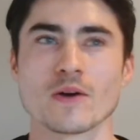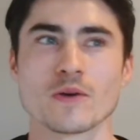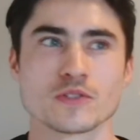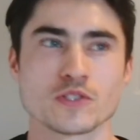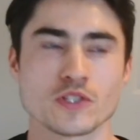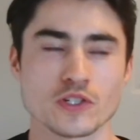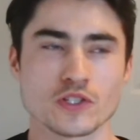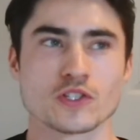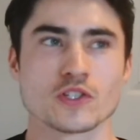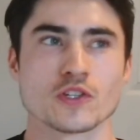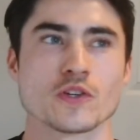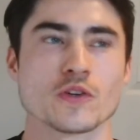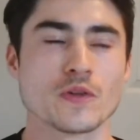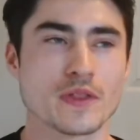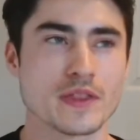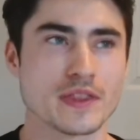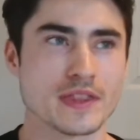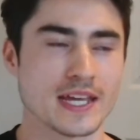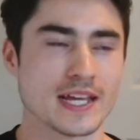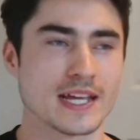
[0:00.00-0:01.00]
do you
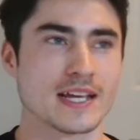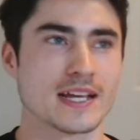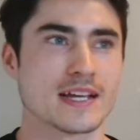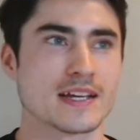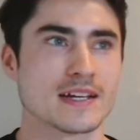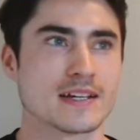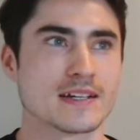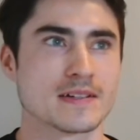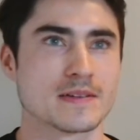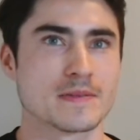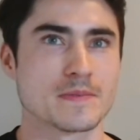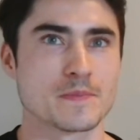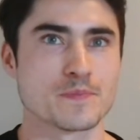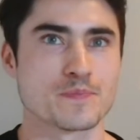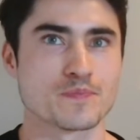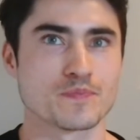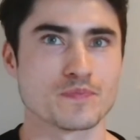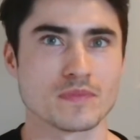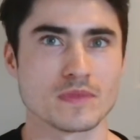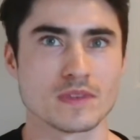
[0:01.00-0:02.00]
think,
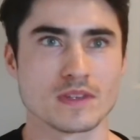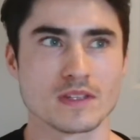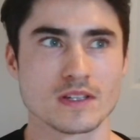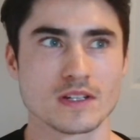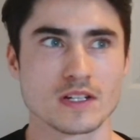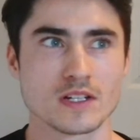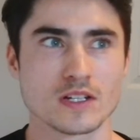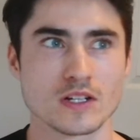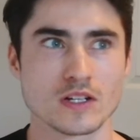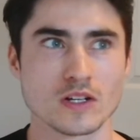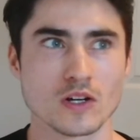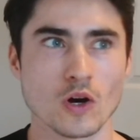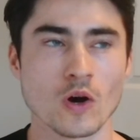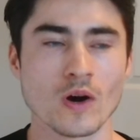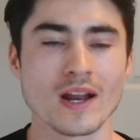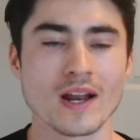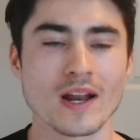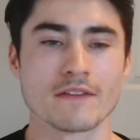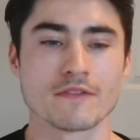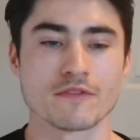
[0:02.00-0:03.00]

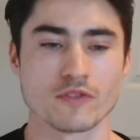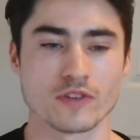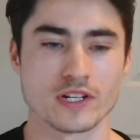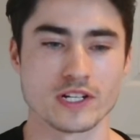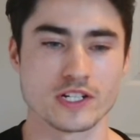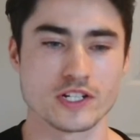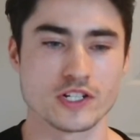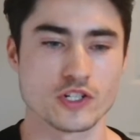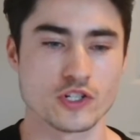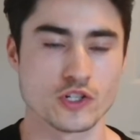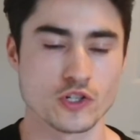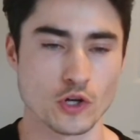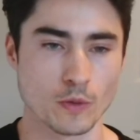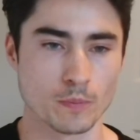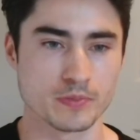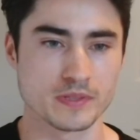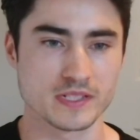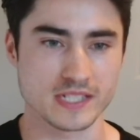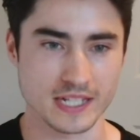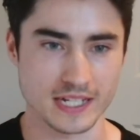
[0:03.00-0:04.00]
on average,
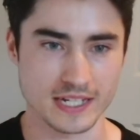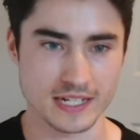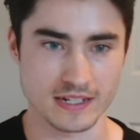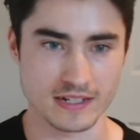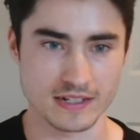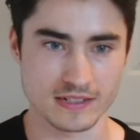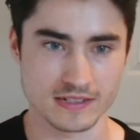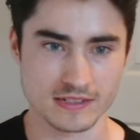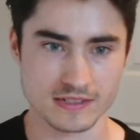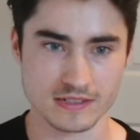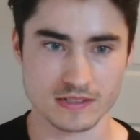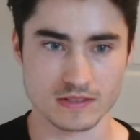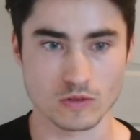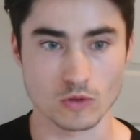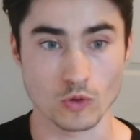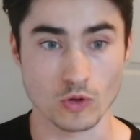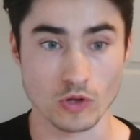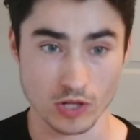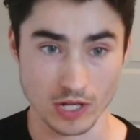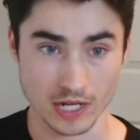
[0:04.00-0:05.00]
job seekers
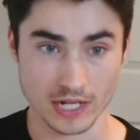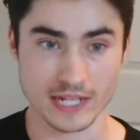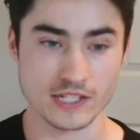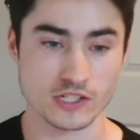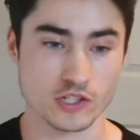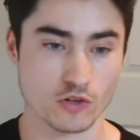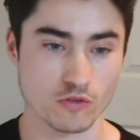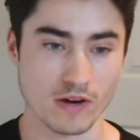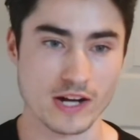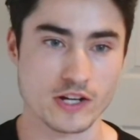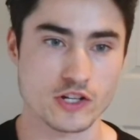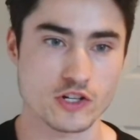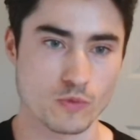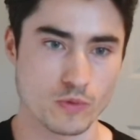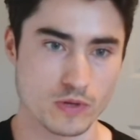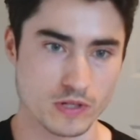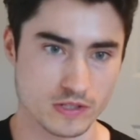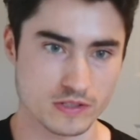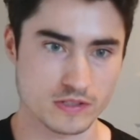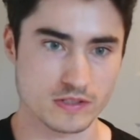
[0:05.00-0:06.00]
or at least
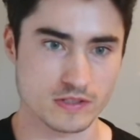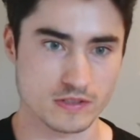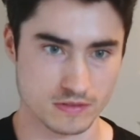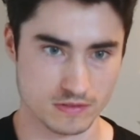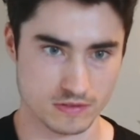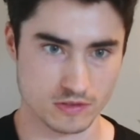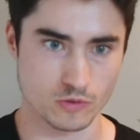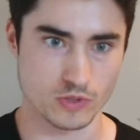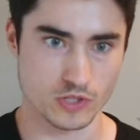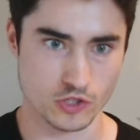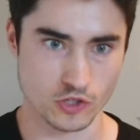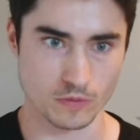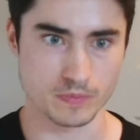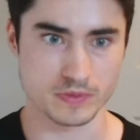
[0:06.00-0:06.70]
graduates who are job